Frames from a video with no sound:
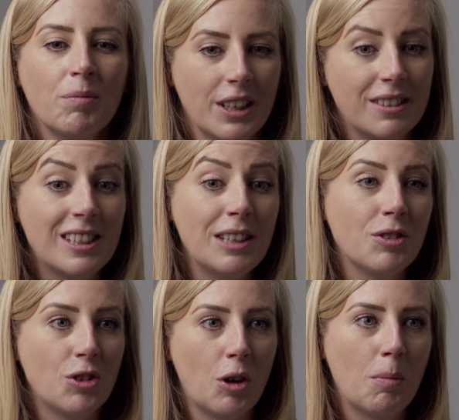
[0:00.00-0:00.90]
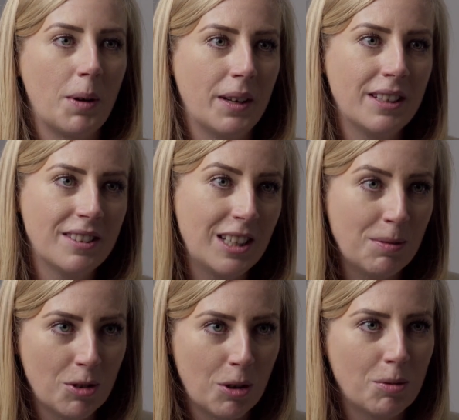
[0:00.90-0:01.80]
it's Steve's job and his
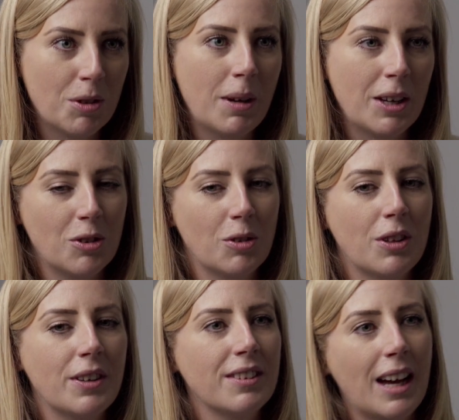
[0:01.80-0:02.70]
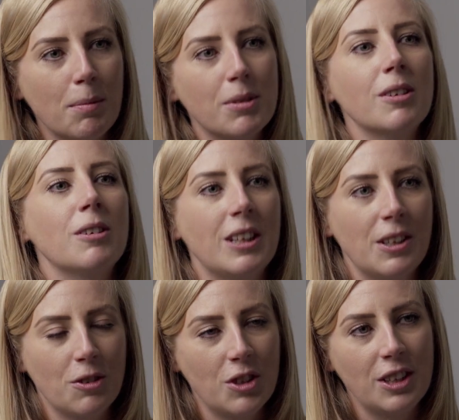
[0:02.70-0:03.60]
team's job to make sure that there's absolutely
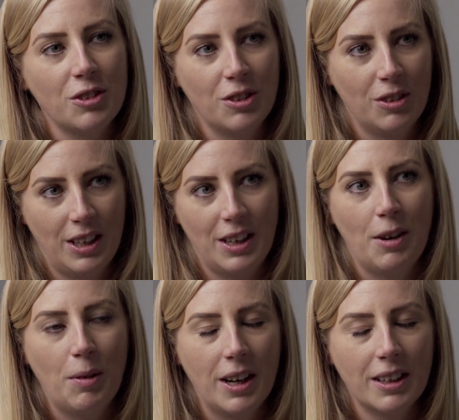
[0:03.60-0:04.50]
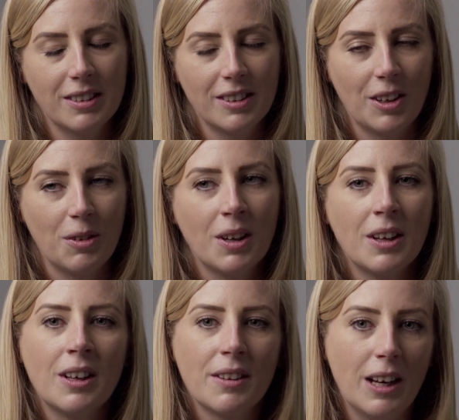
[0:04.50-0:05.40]
no changes on that network. So
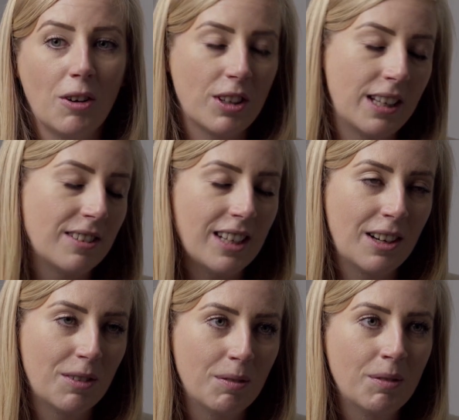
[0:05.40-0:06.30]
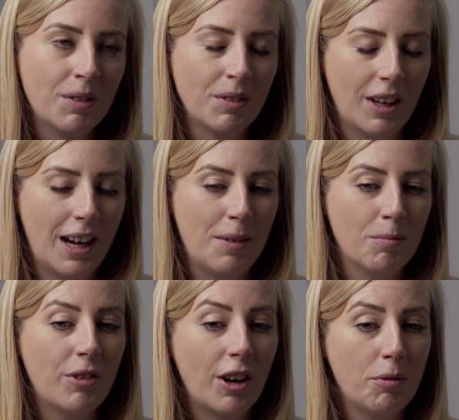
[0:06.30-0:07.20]
they lock that down
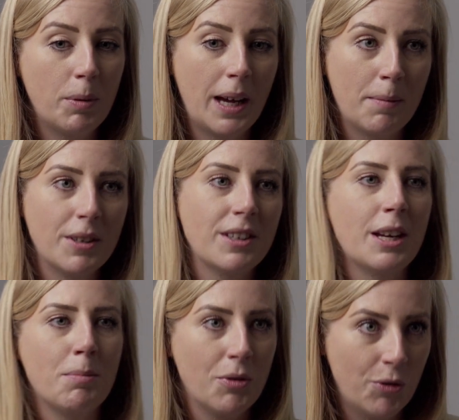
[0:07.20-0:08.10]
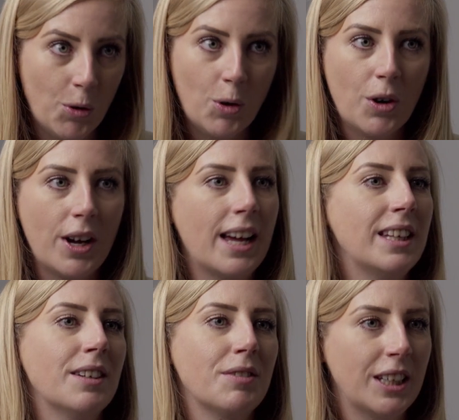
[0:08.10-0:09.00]
5 p.m. the day before
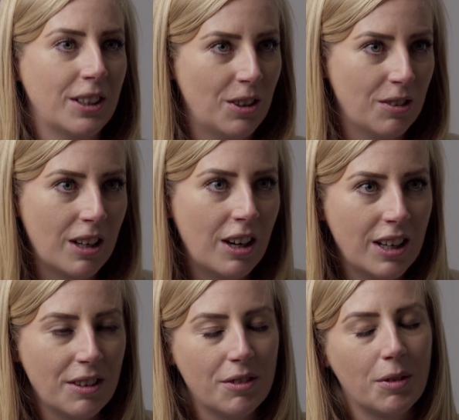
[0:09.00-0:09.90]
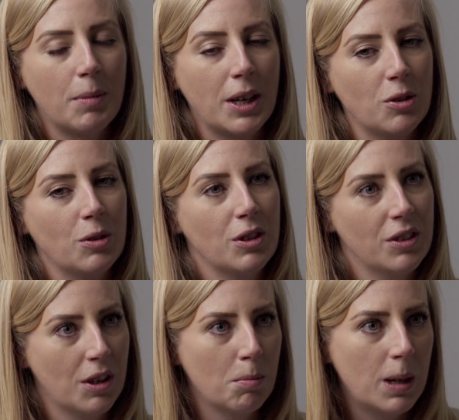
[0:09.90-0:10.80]
any event goes live, make sure there's
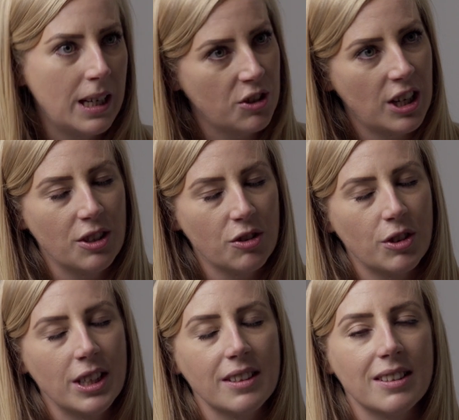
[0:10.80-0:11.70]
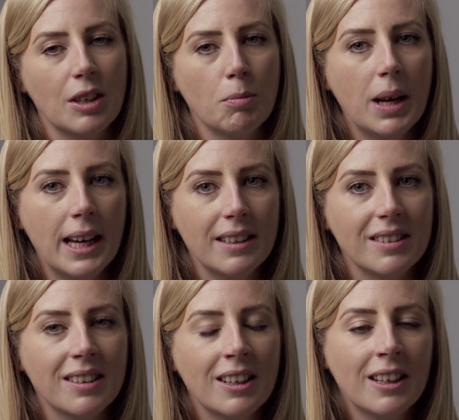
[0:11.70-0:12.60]
a complete change freeze in
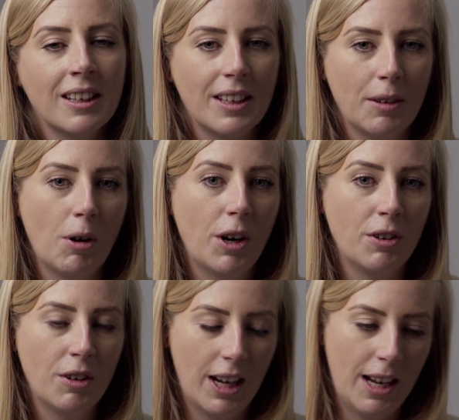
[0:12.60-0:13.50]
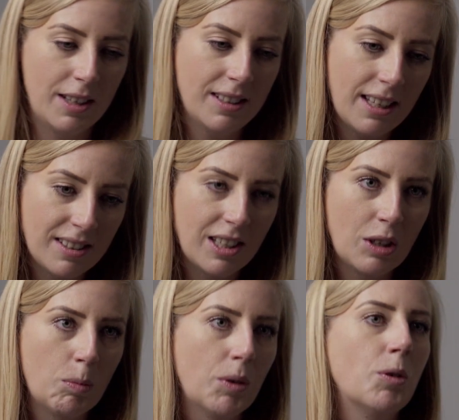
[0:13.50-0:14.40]
place. They run
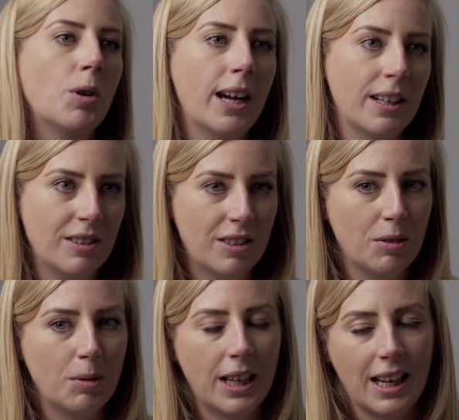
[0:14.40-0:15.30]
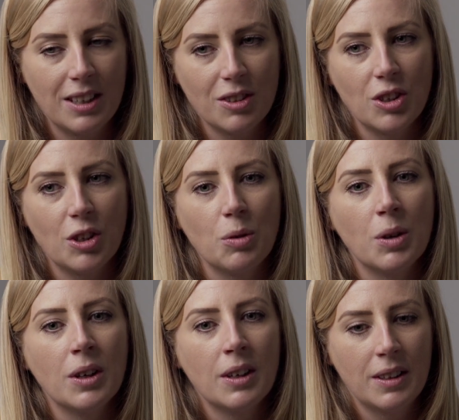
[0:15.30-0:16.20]
testing beforehand that we get into.
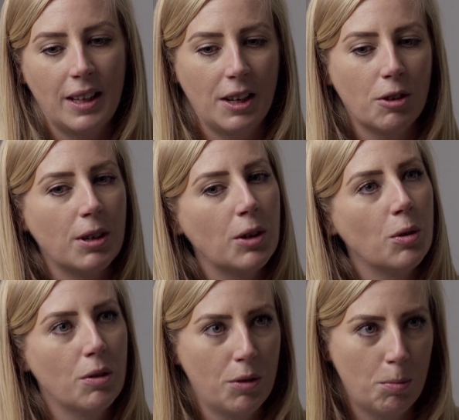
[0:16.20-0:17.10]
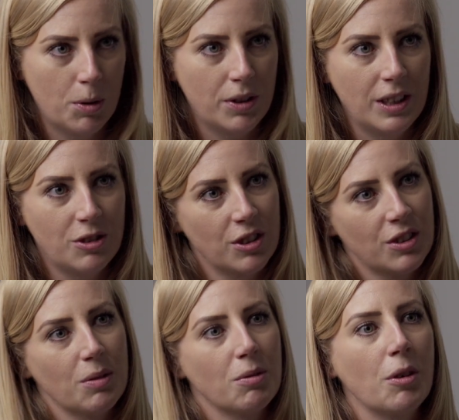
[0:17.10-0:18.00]
They agree all of the
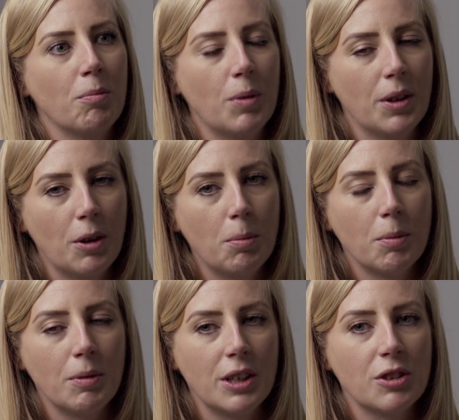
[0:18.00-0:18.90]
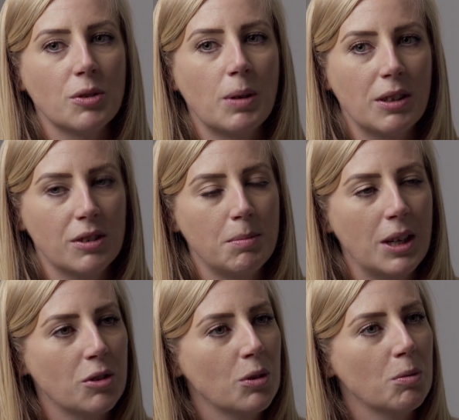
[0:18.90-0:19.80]
procedures up front with Openreach as well to
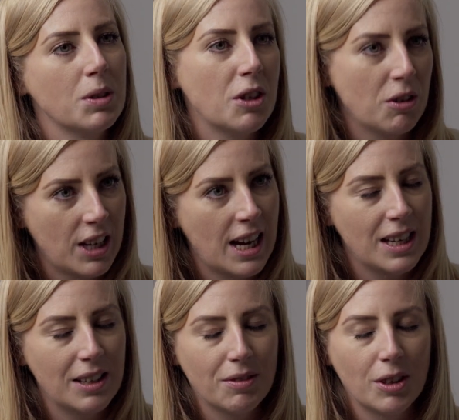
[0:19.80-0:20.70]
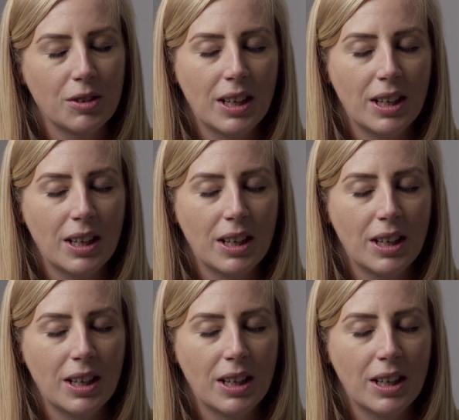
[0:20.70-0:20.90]
make sure that we don't get any of those